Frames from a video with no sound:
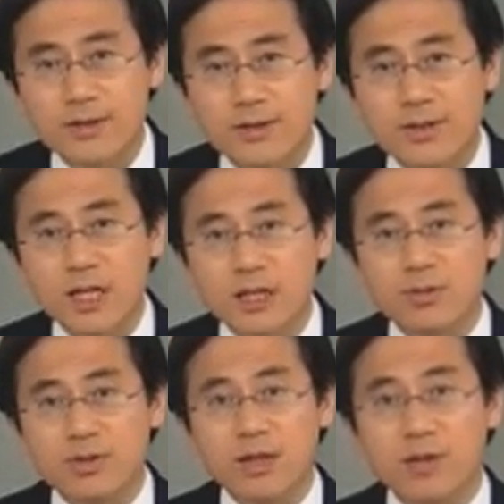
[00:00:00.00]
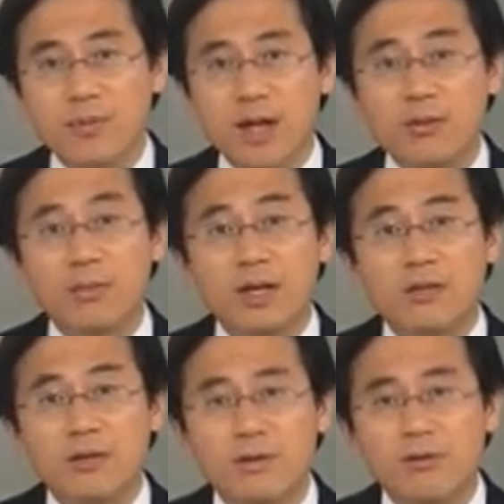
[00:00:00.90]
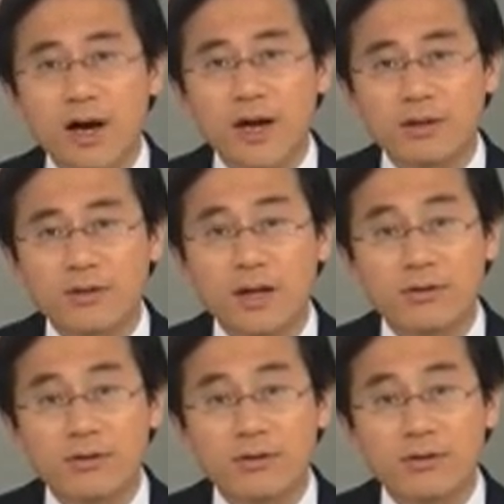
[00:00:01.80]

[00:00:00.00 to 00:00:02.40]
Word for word: The six experts on the panel based their findings